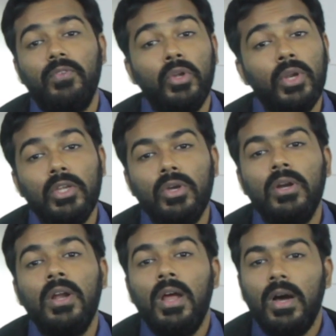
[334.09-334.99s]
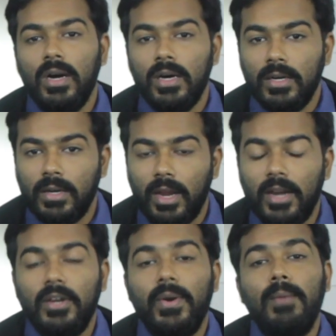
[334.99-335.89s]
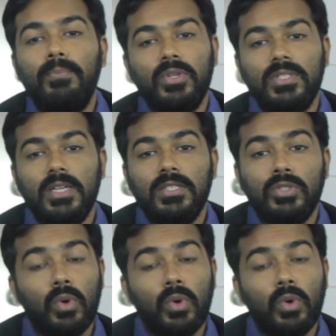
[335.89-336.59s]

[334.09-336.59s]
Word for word: during your uh, undergrad process.